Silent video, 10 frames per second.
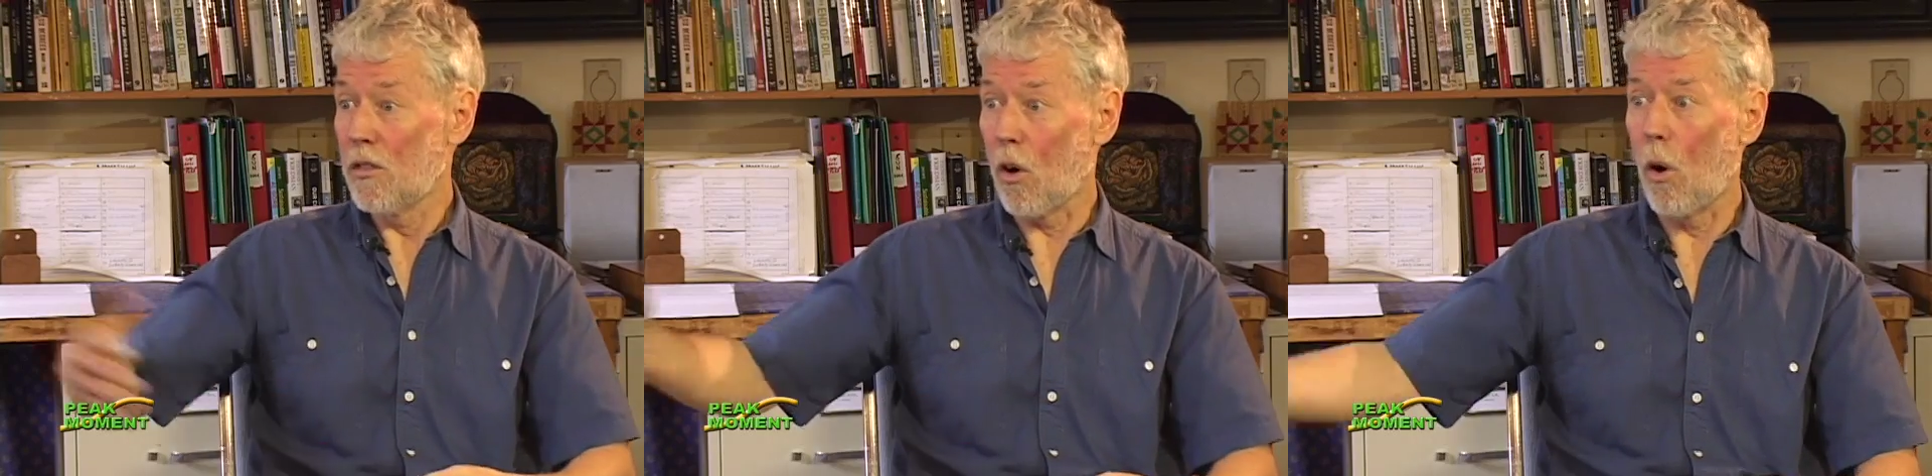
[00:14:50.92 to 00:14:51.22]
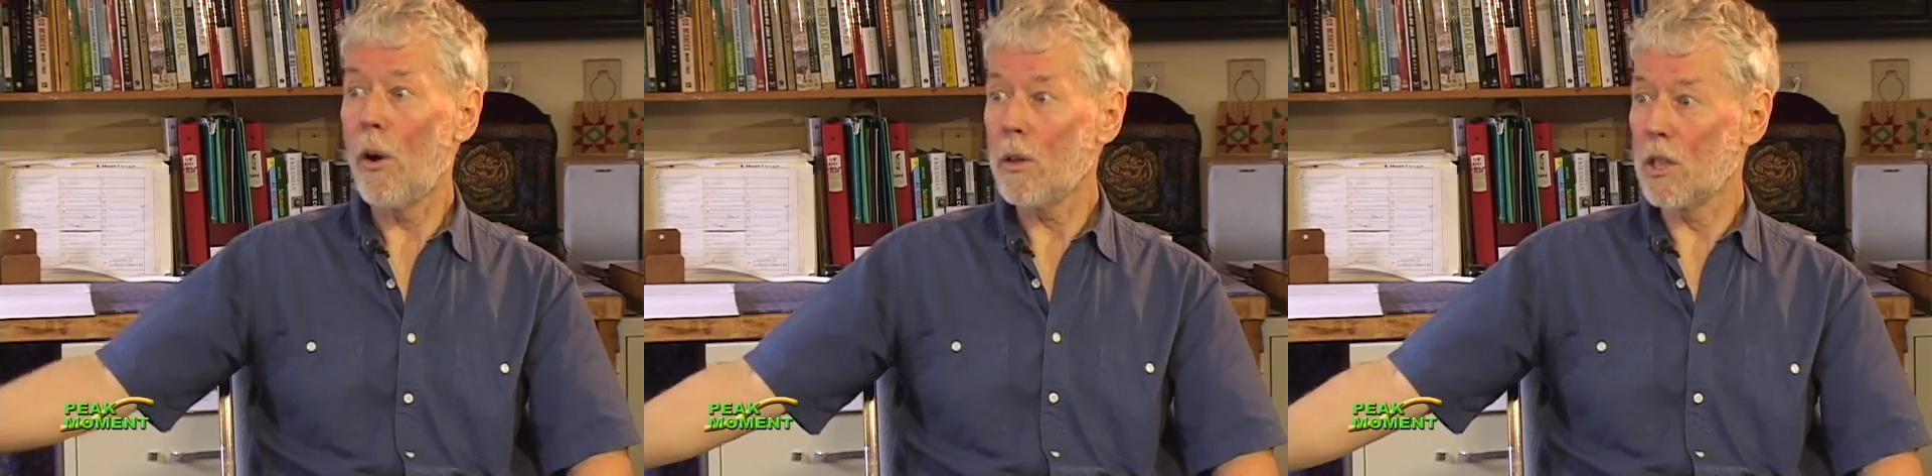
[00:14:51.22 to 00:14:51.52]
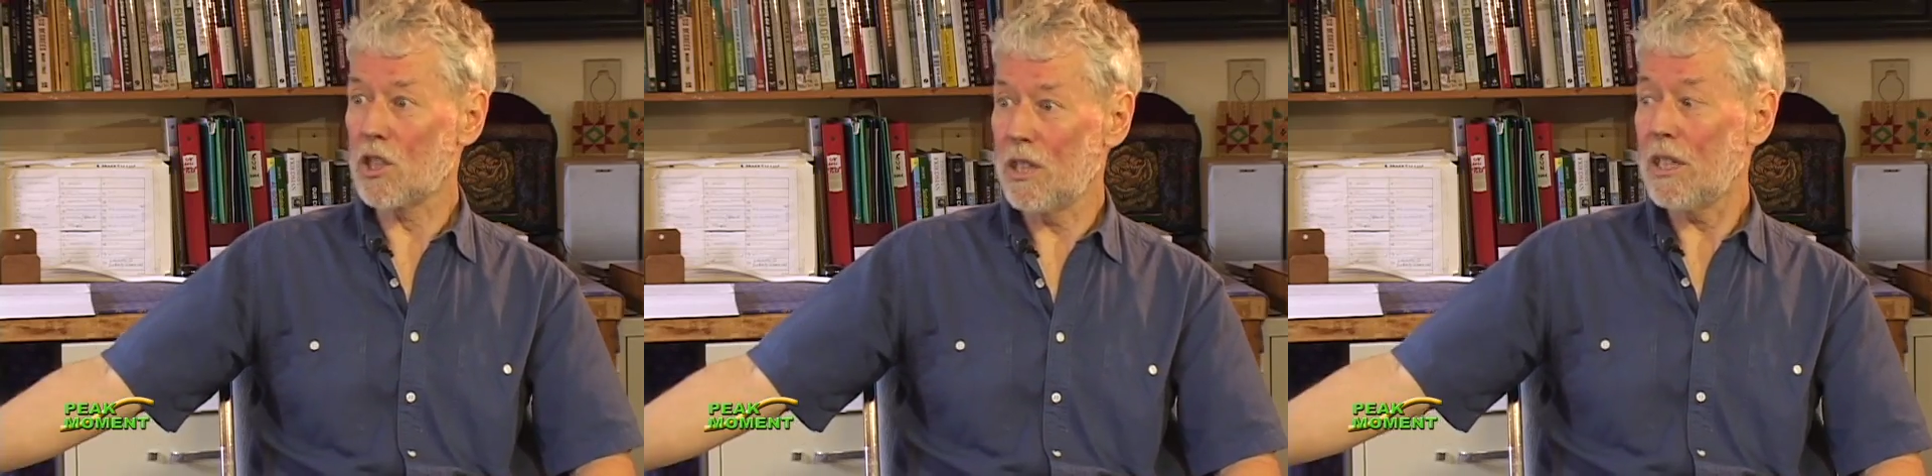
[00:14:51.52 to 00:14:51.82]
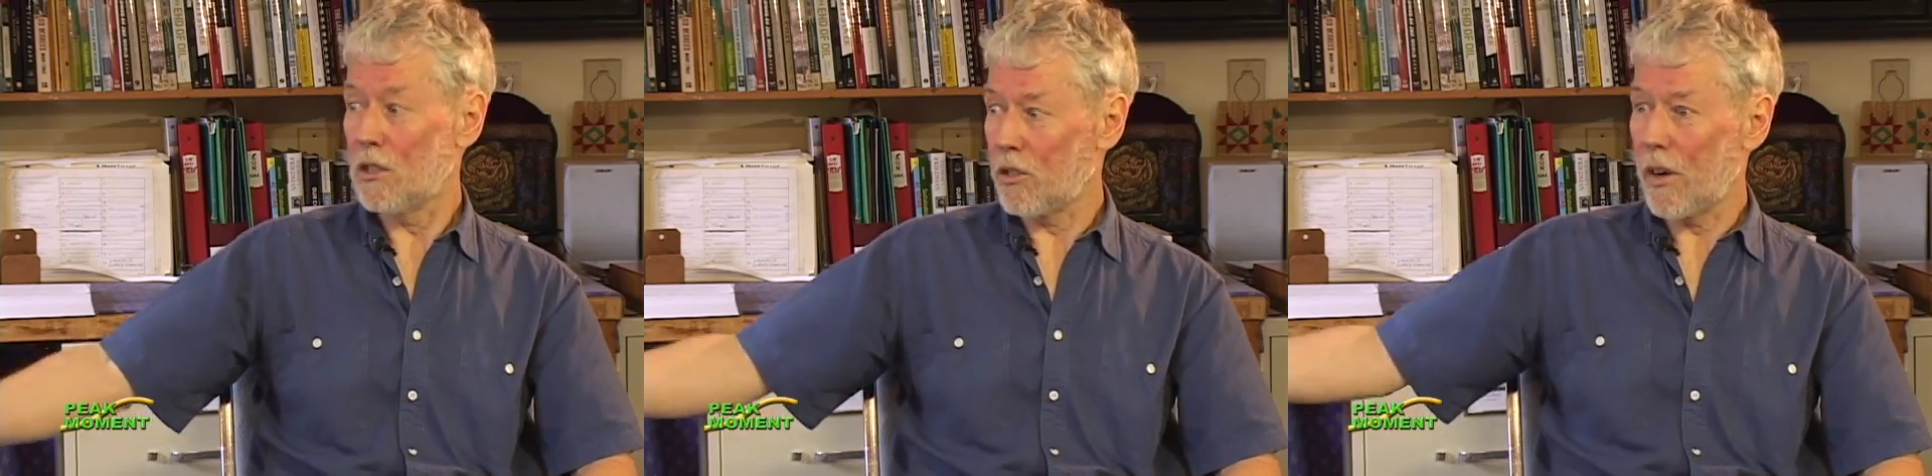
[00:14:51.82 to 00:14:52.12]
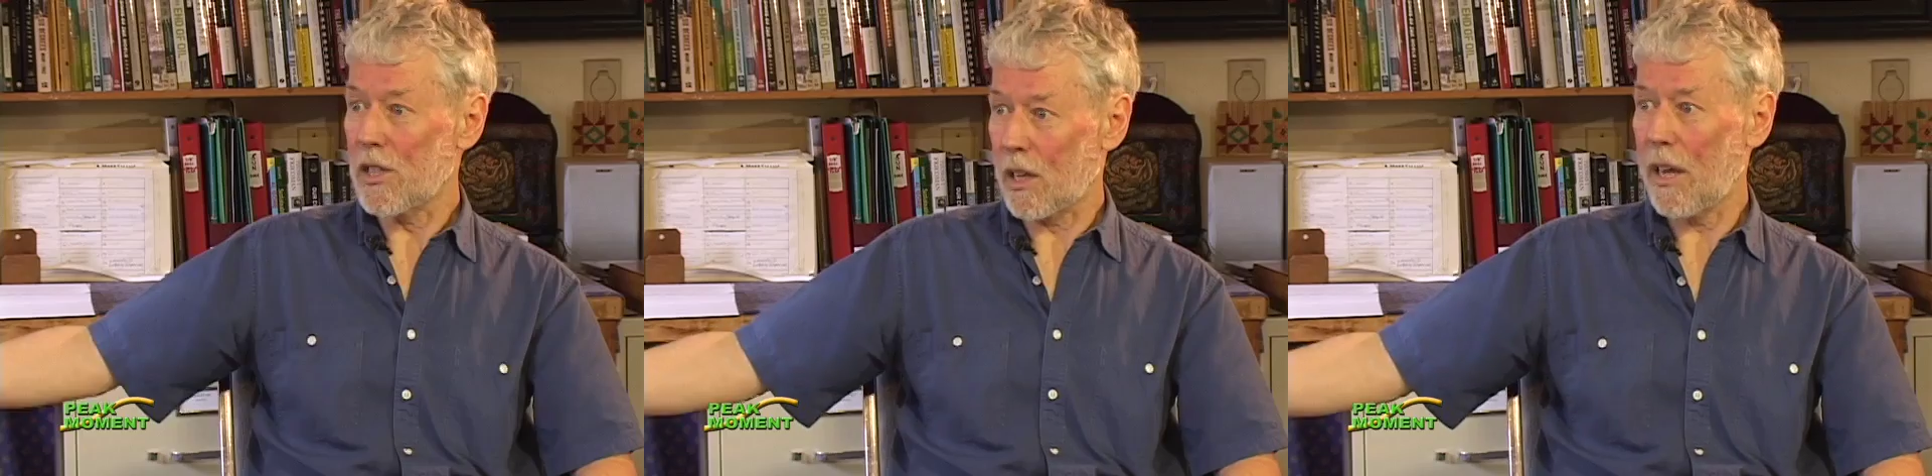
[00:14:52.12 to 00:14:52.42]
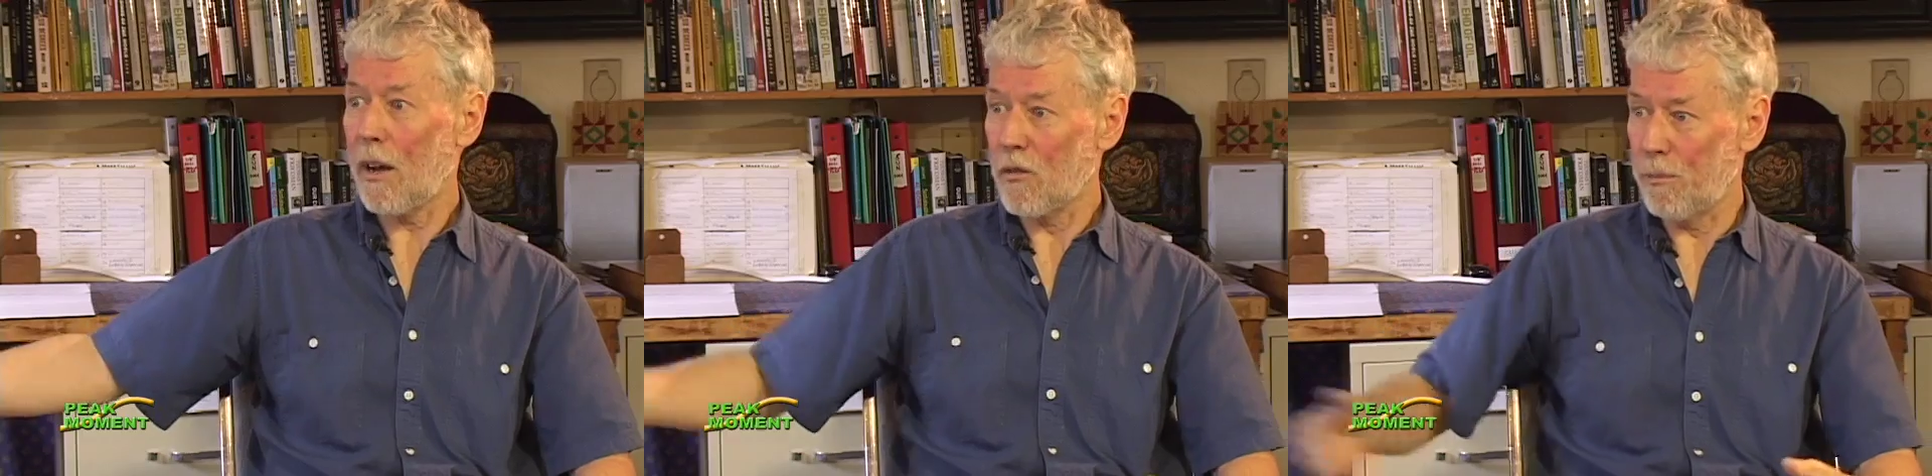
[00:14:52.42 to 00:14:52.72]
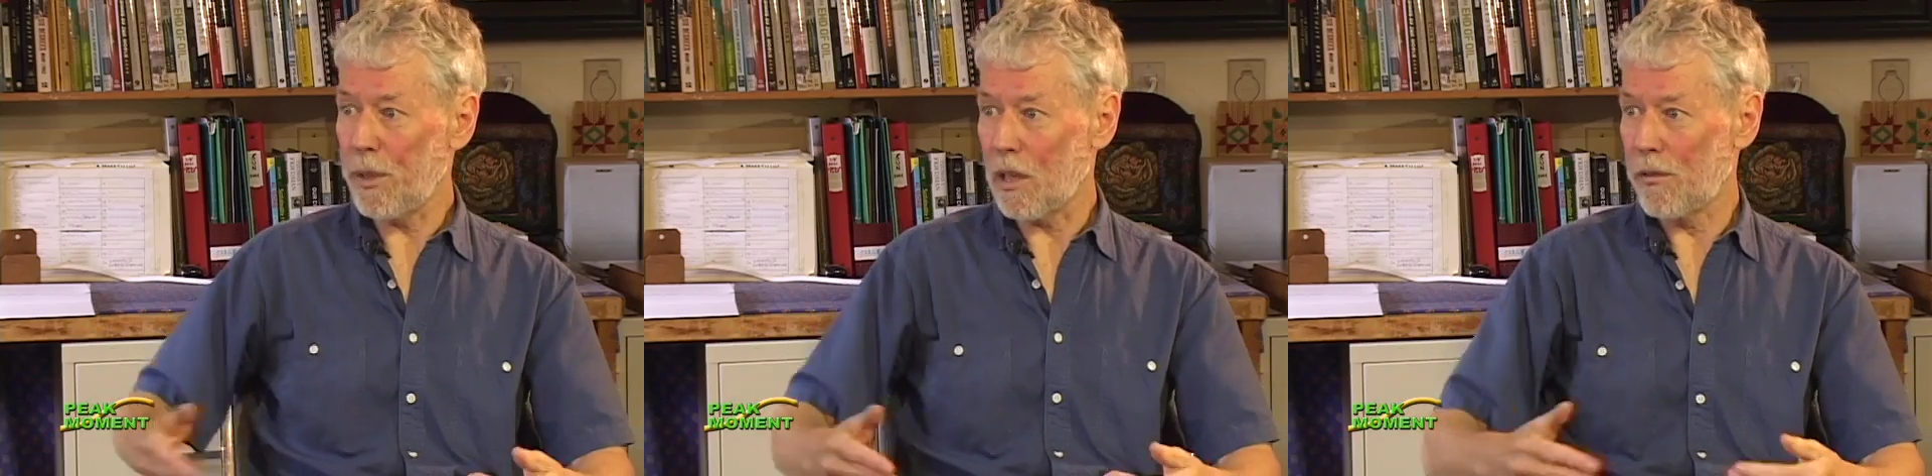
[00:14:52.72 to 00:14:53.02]
the oil that's needed to raise a cow
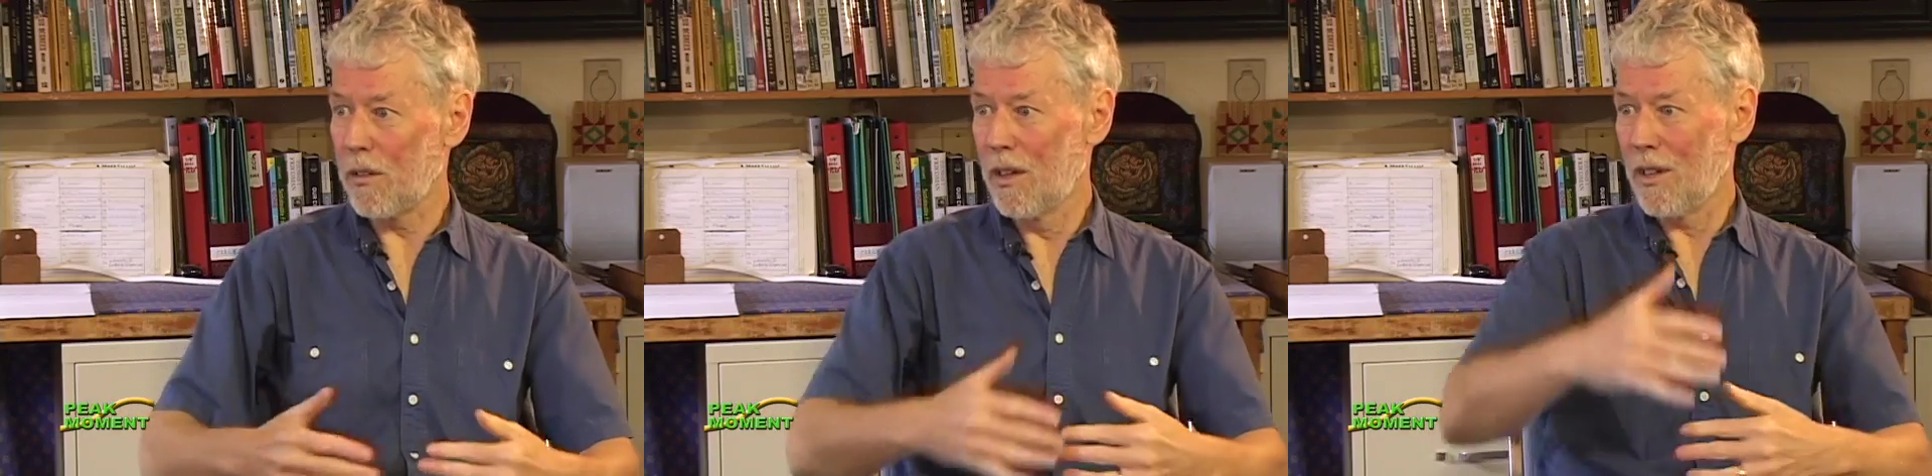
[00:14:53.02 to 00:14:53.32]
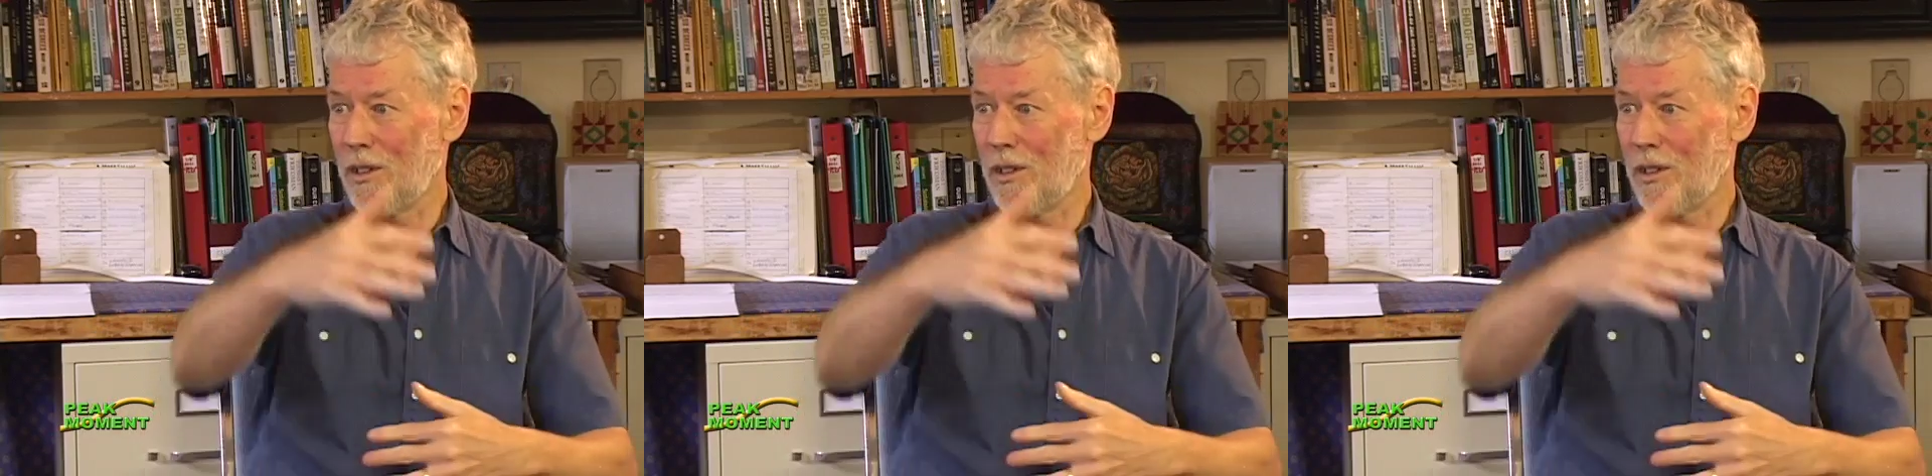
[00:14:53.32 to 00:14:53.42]
for beef